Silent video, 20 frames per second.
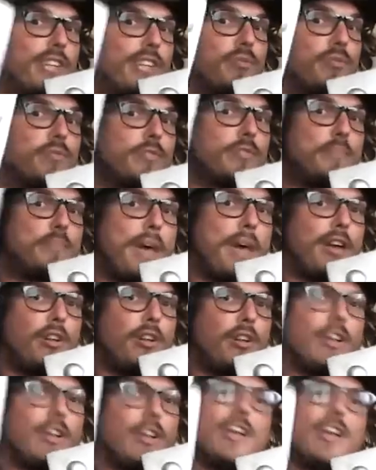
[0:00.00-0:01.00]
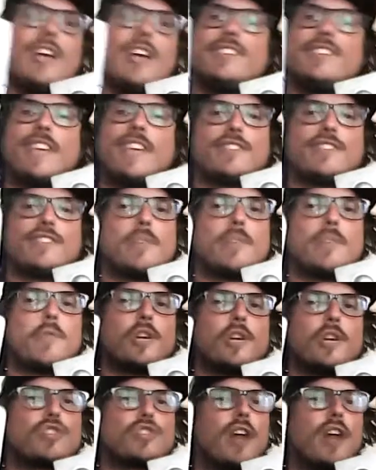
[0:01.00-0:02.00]
one was metal. See, if someone were
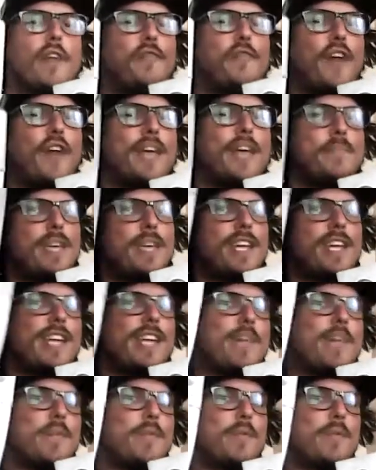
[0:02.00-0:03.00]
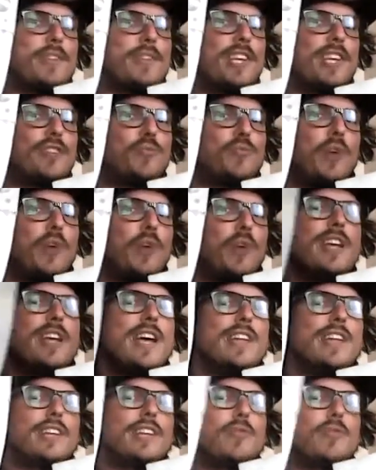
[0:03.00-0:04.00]
to try to fight me and hit me with this one
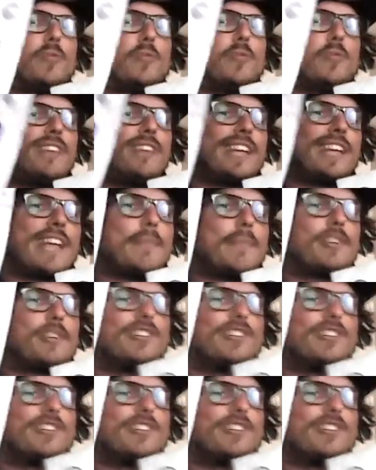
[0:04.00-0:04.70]
wouldn't take that much